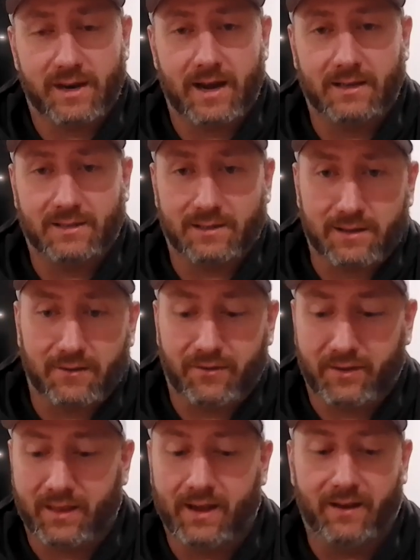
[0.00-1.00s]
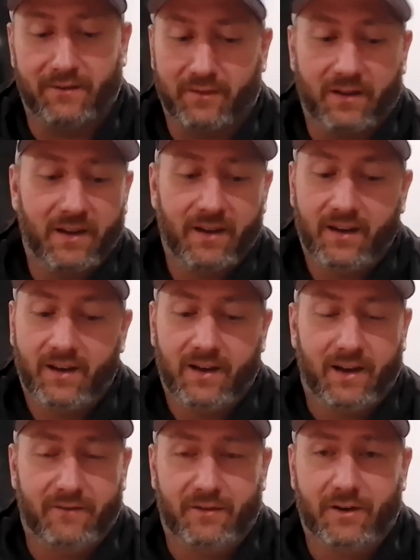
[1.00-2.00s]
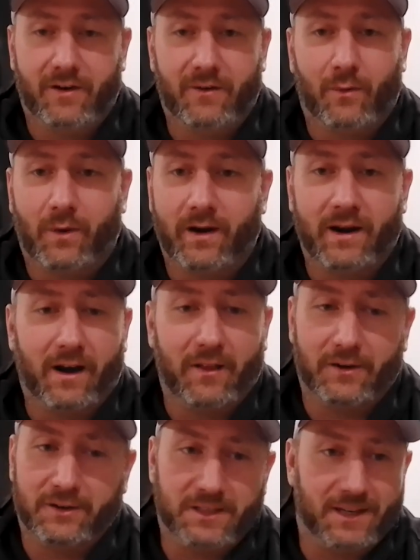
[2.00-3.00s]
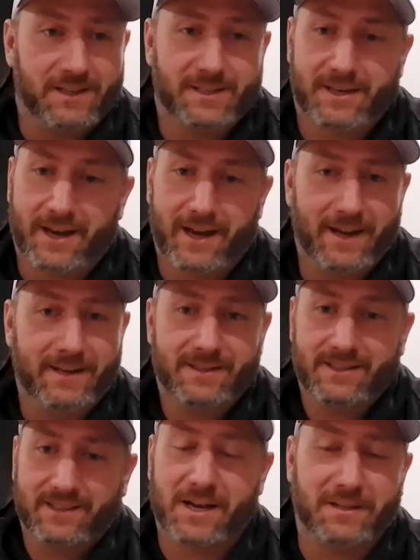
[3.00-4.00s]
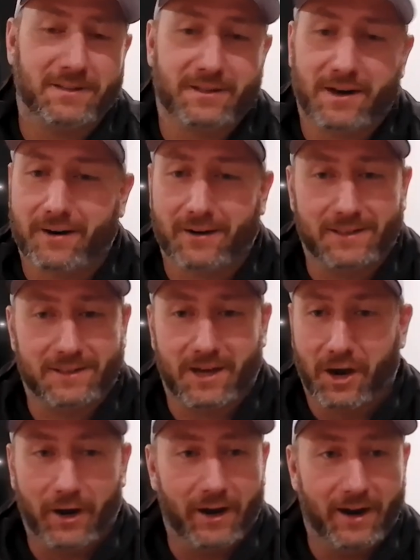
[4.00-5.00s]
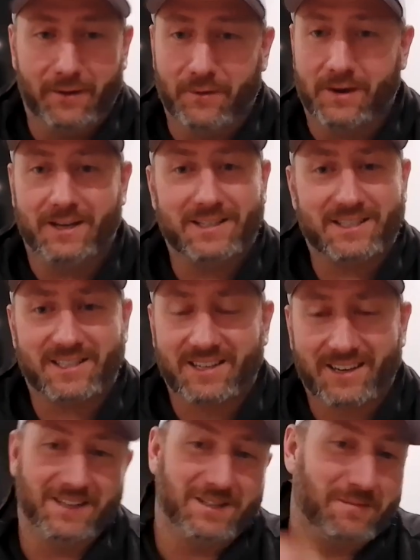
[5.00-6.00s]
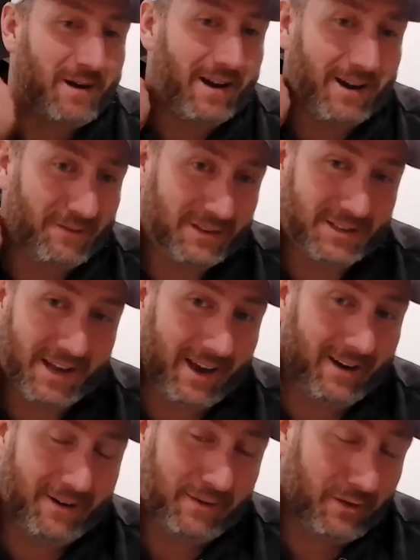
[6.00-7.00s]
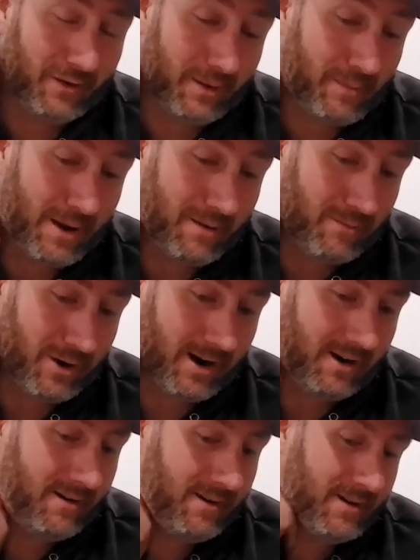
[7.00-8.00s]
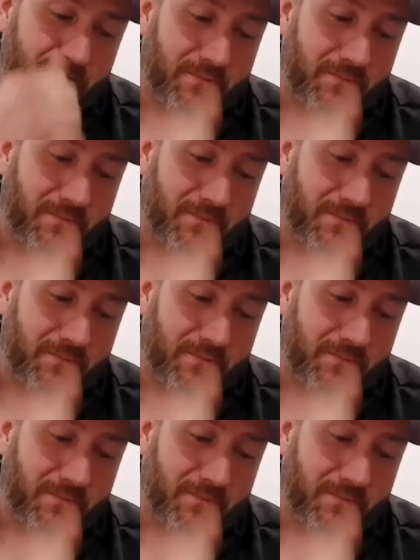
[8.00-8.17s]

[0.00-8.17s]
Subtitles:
snags and stuff like that. If your $1 jig snags, chances are it's gone anyways. It doesn't matter if it's 8 or 30 pound braid.